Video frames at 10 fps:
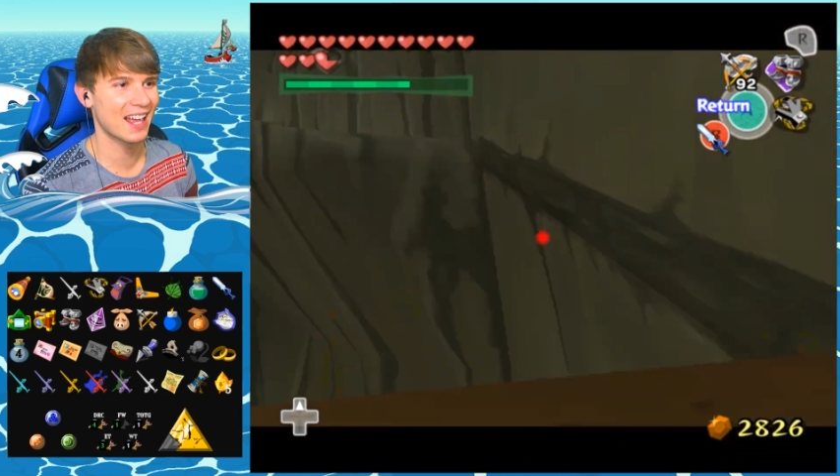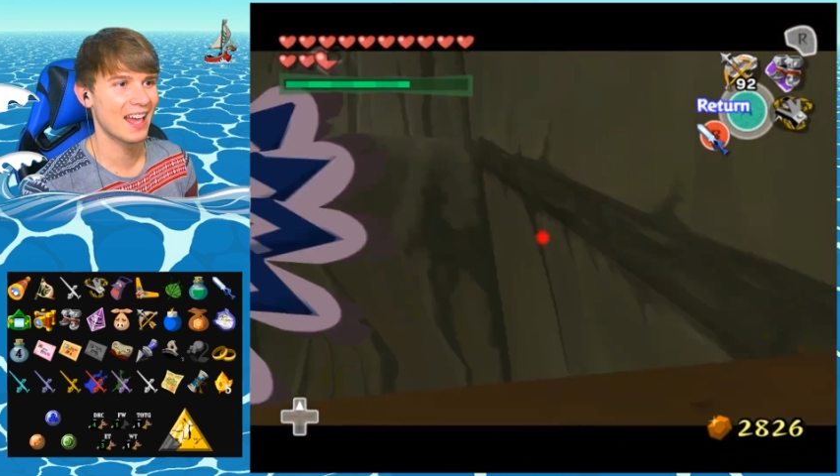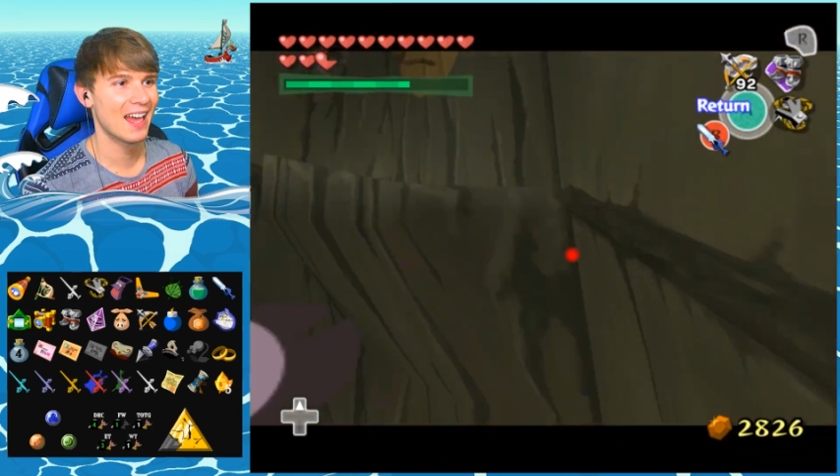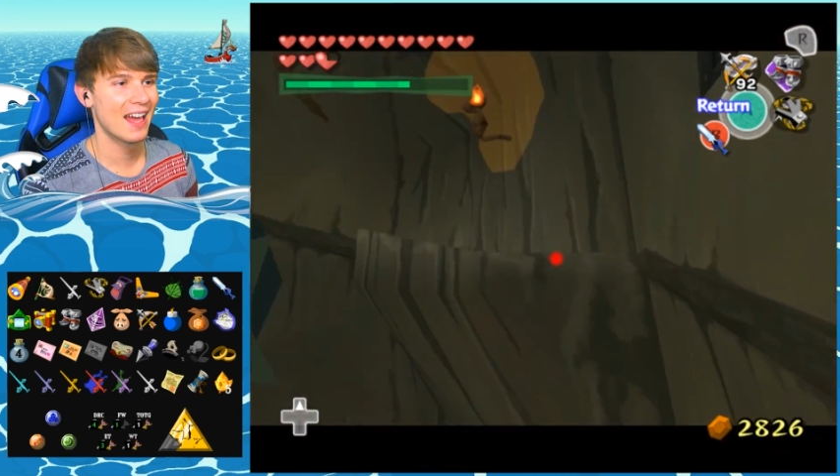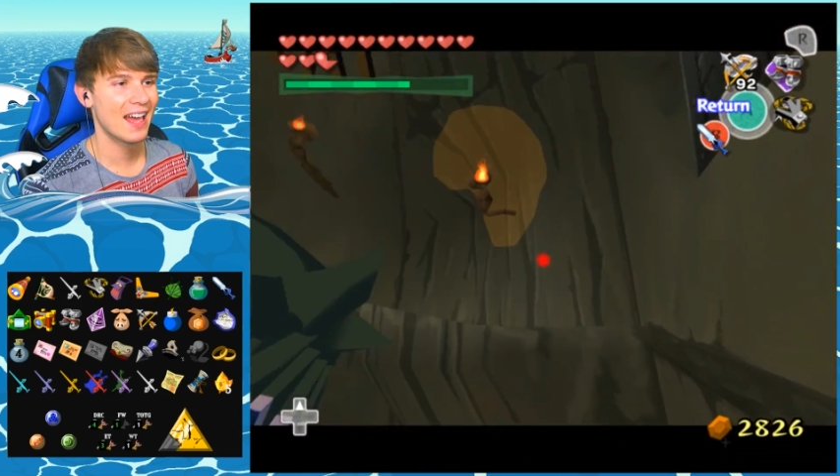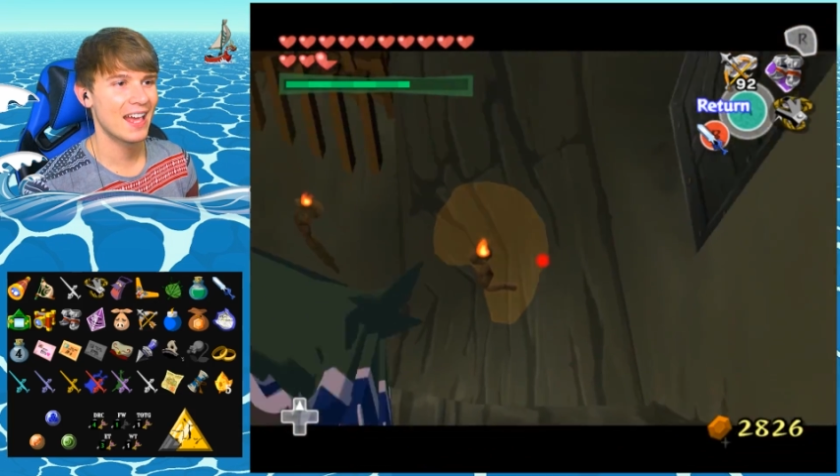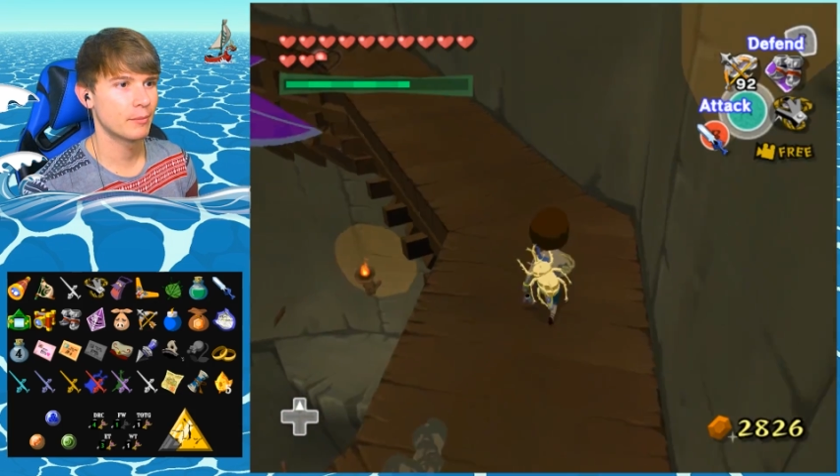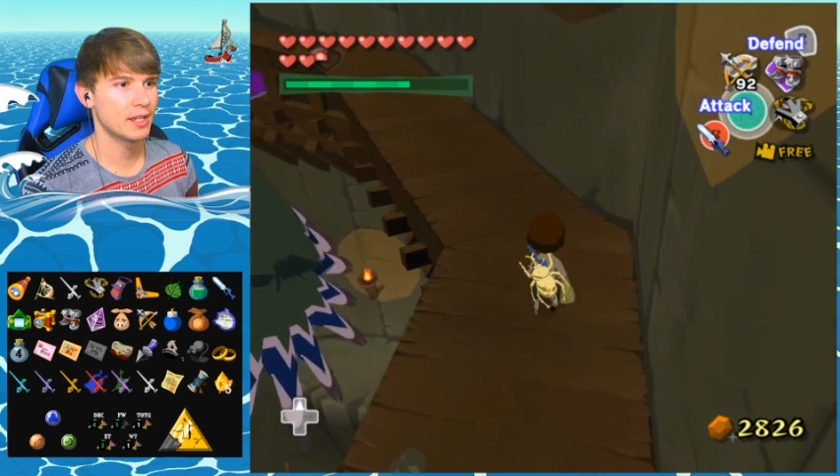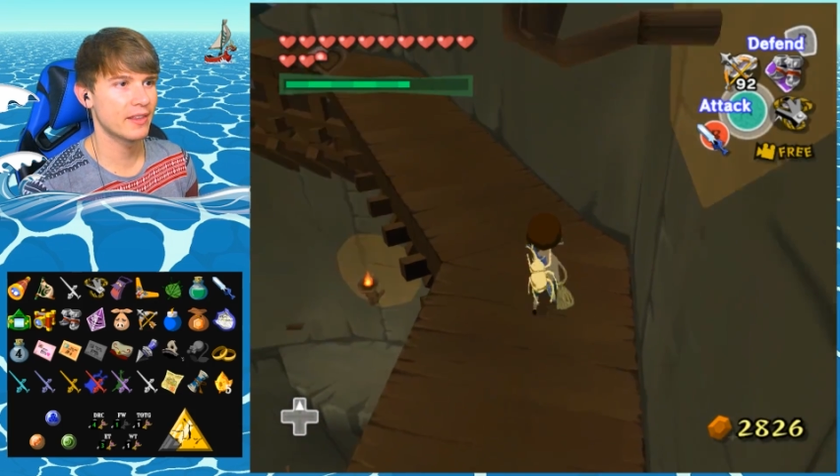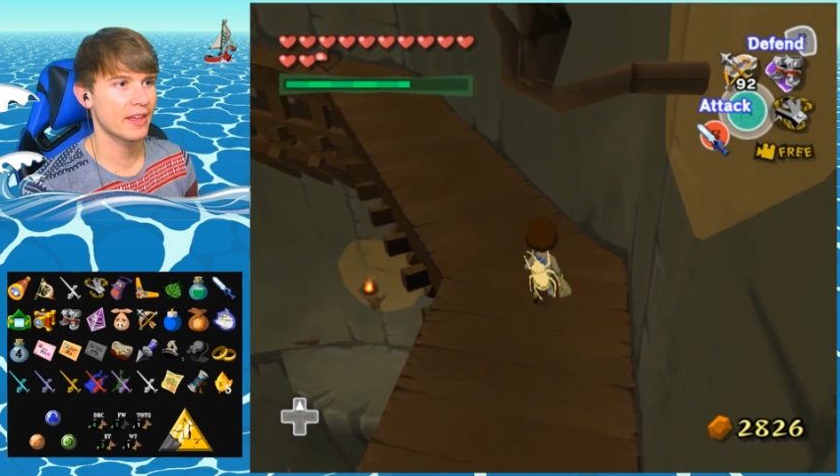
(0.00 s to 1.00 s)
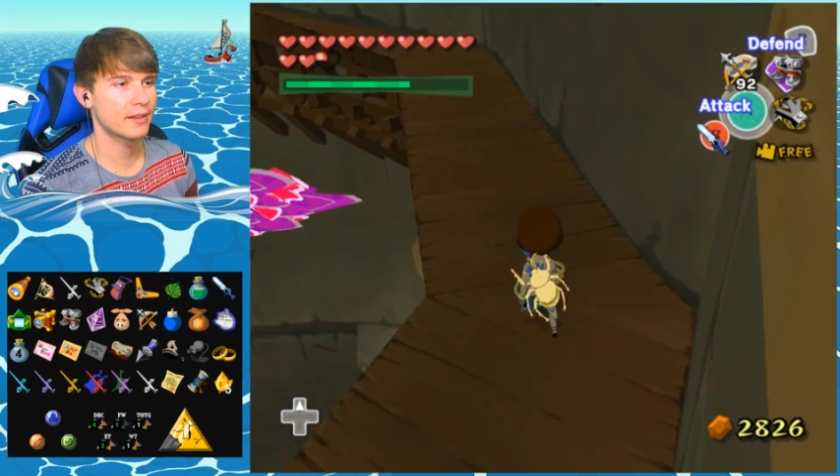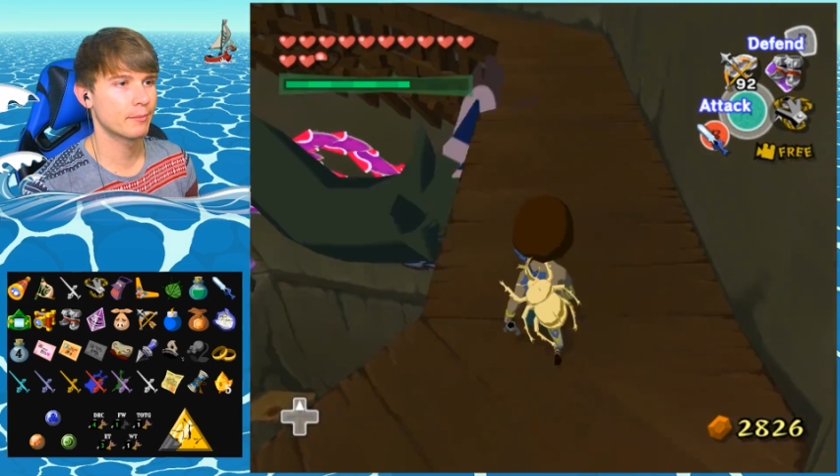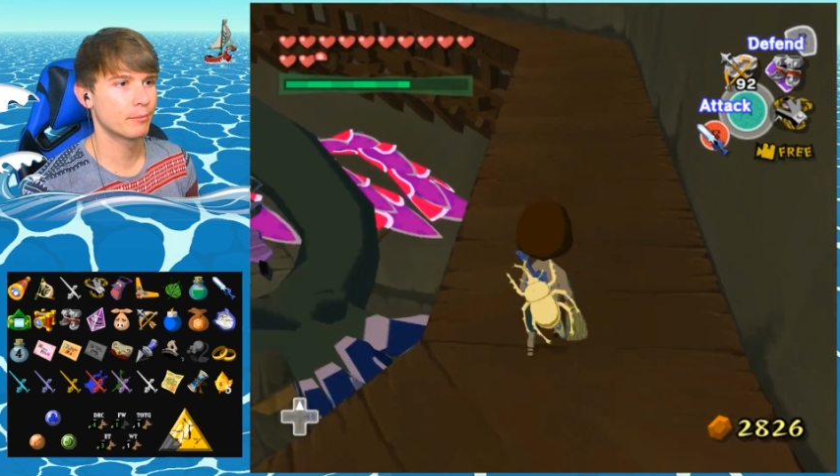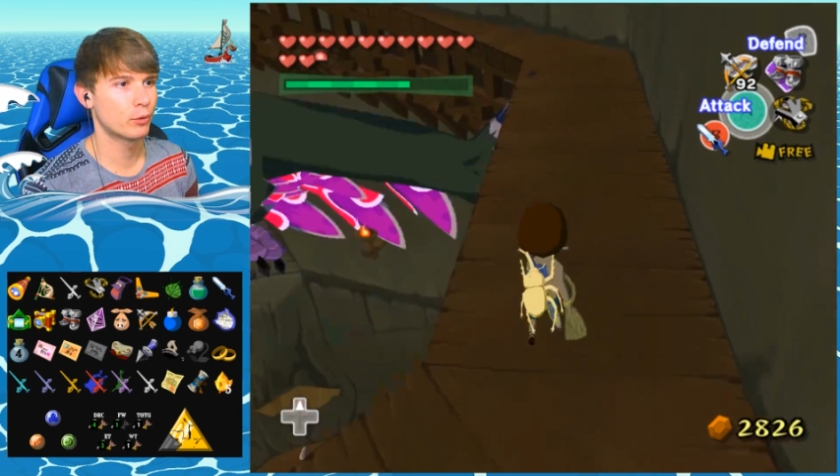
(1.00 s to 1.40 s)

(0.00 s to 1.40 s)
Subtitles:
like, I mean, he like